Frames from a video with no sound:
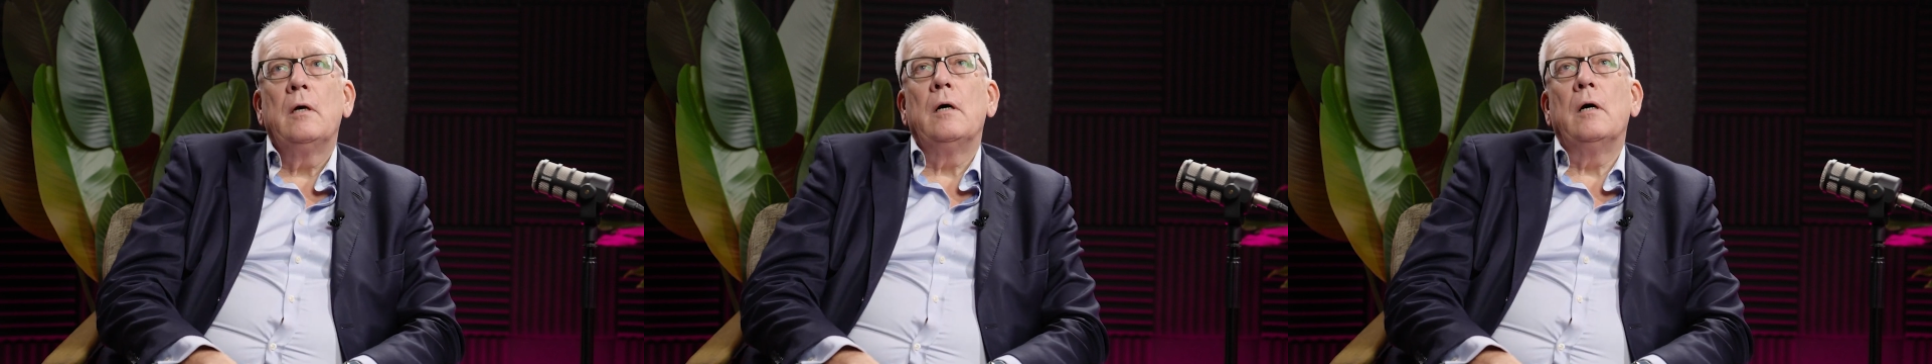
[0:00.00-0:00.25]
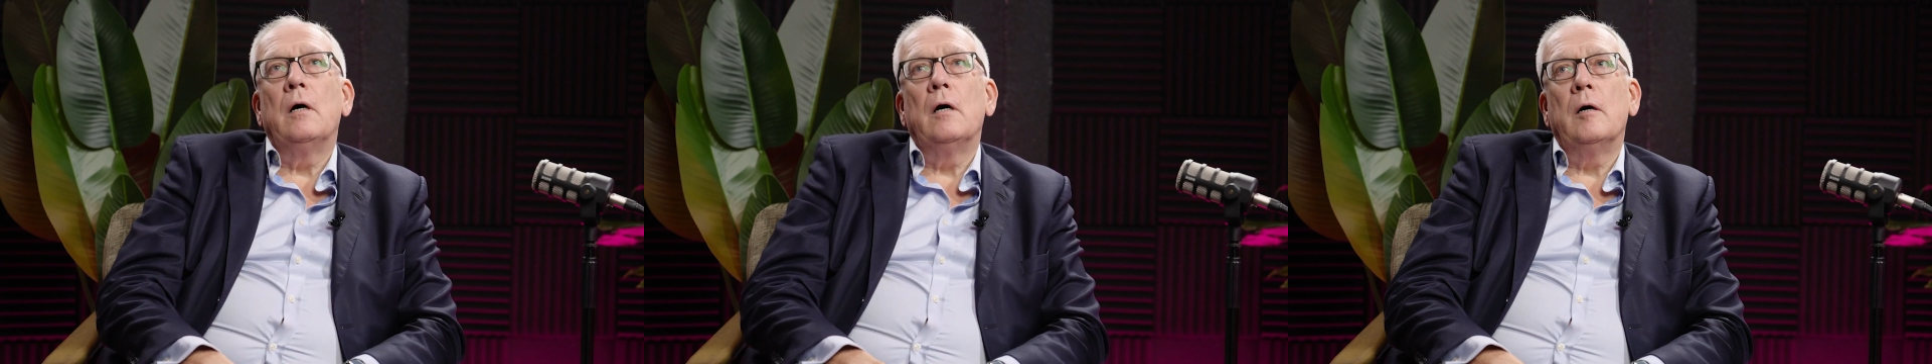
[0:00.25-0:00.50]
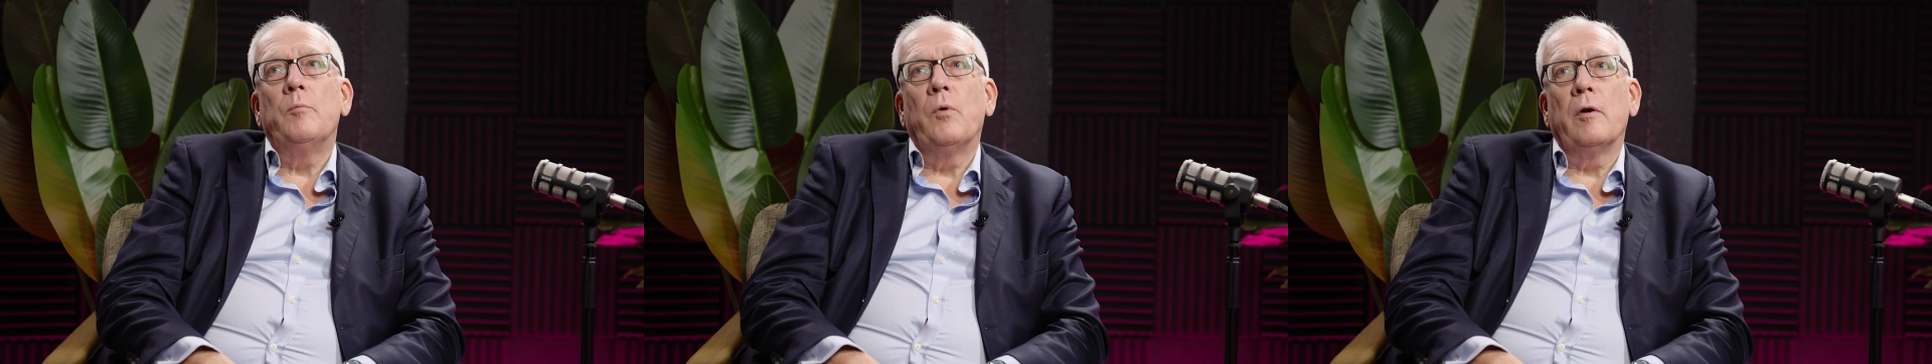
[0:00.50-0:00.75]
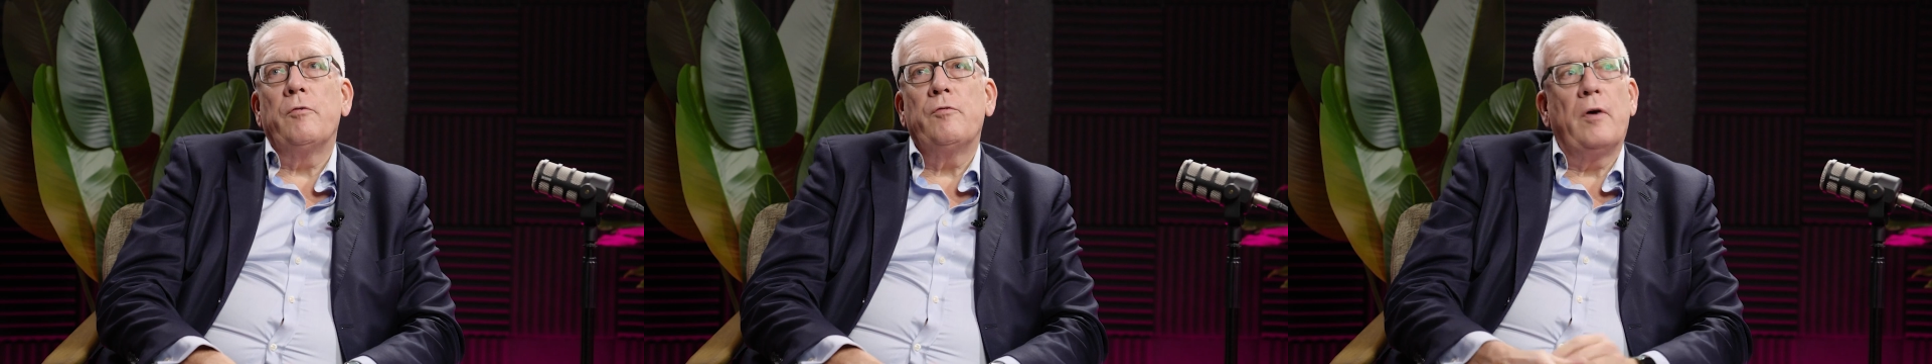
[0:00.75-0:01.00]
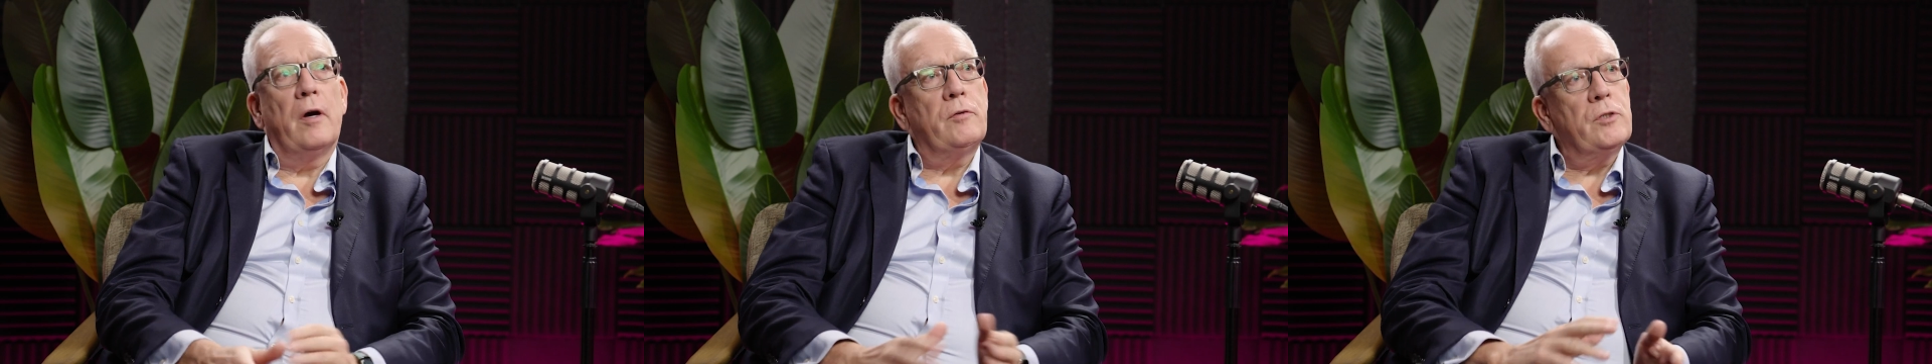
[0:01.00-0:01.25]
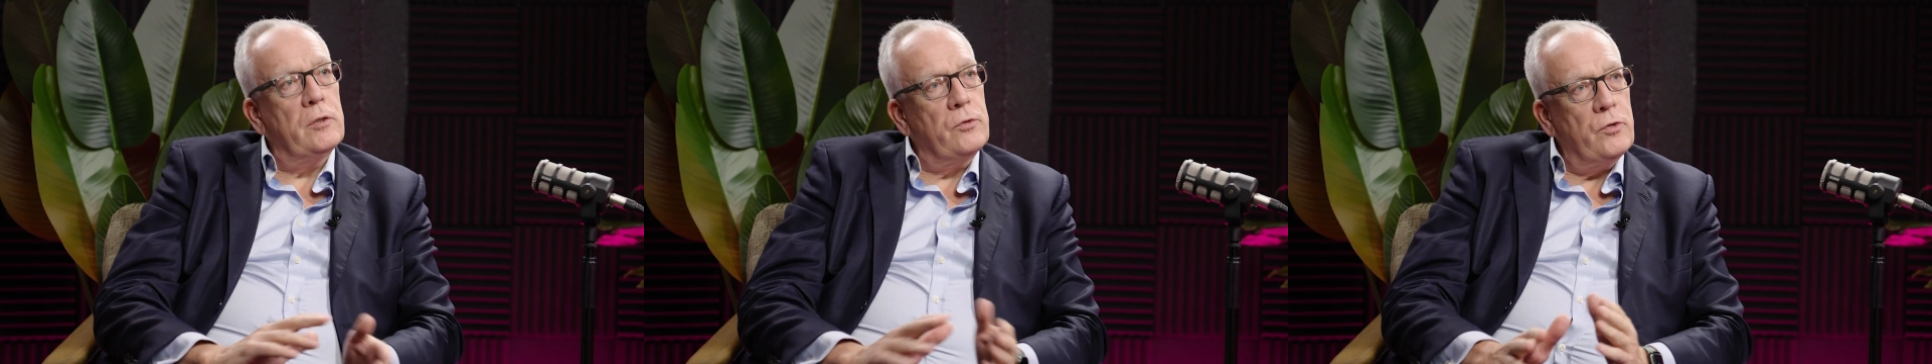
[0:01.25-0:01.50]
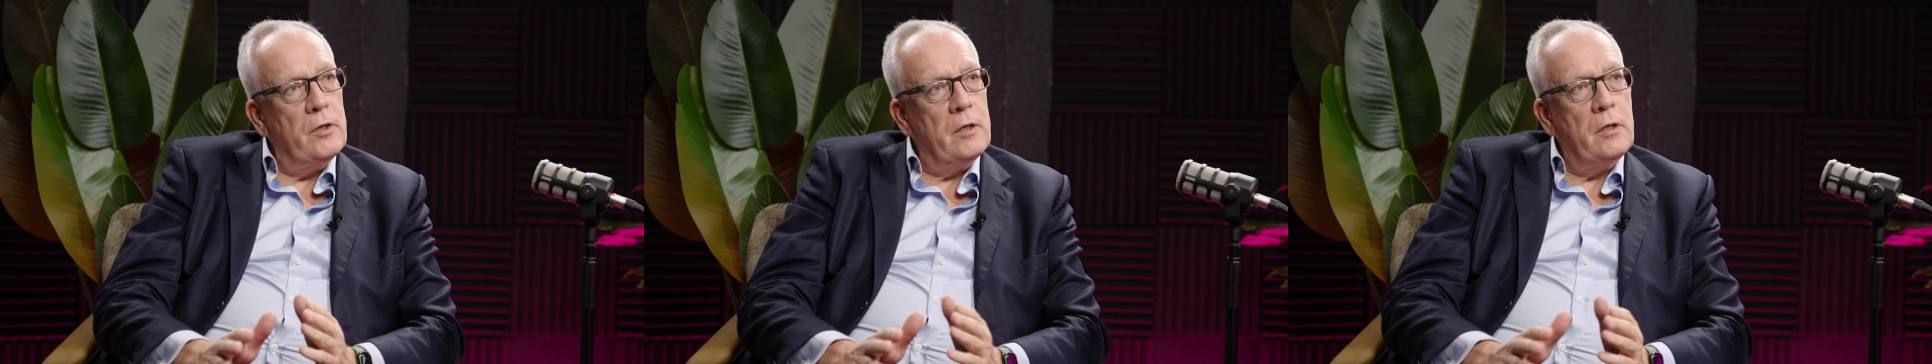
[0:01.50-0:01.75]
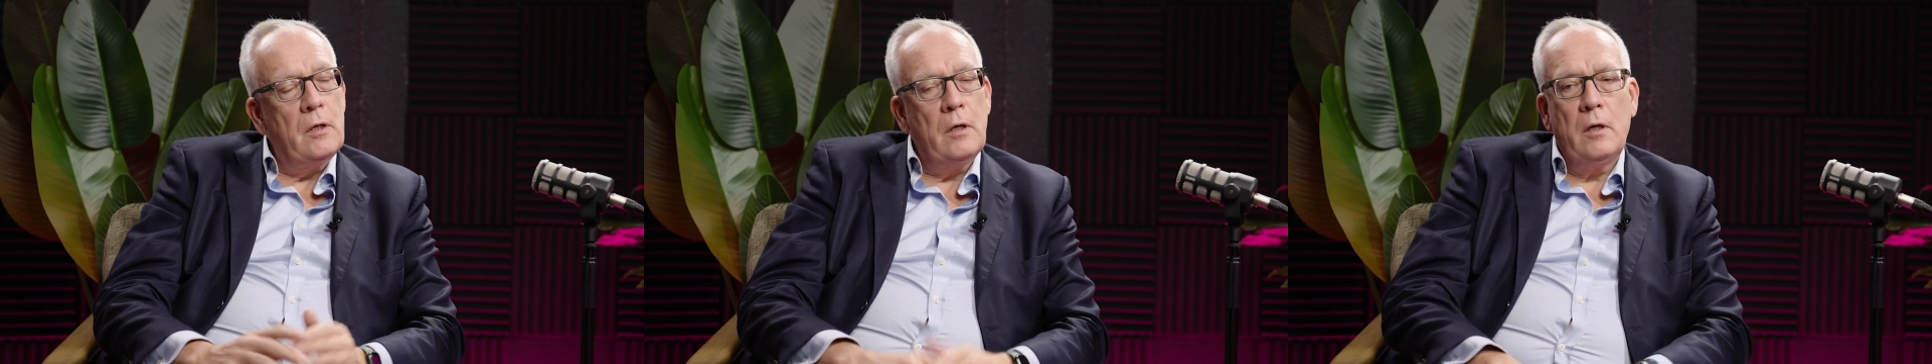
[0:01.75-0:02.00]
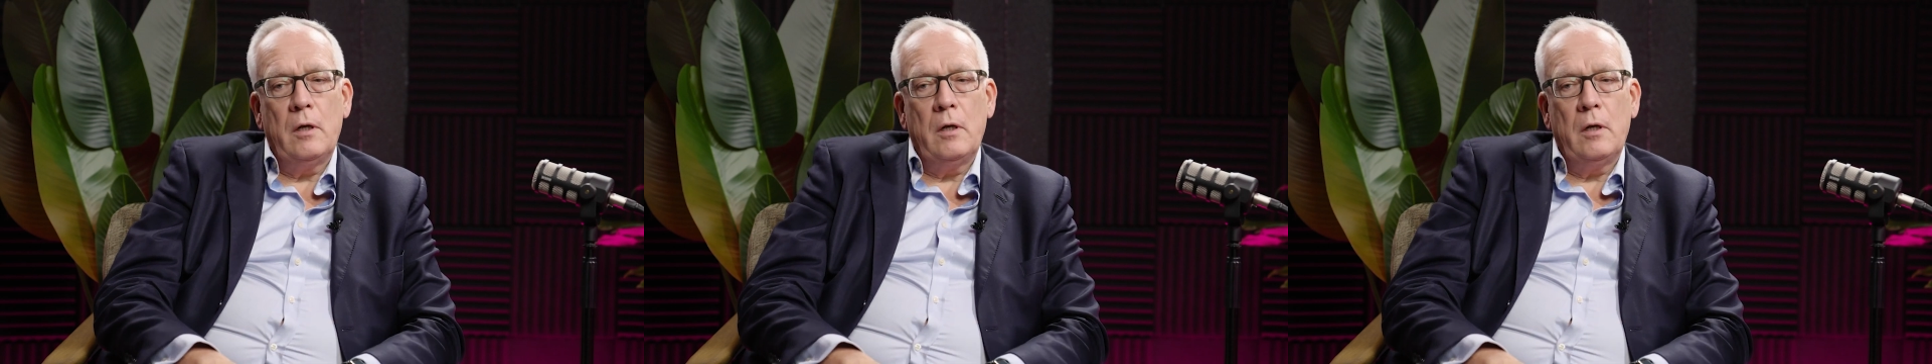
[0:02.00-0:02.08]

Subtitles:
one of 5 children.